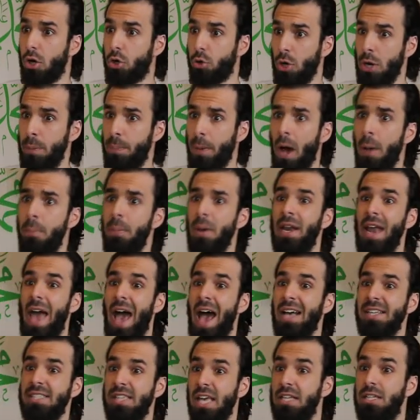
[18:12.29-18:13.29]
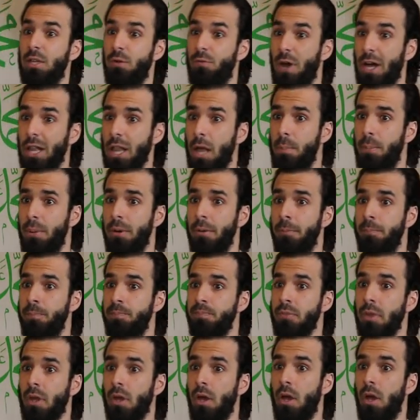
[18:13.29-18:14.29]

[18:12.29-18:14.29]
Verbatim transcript: creep up and as they develop,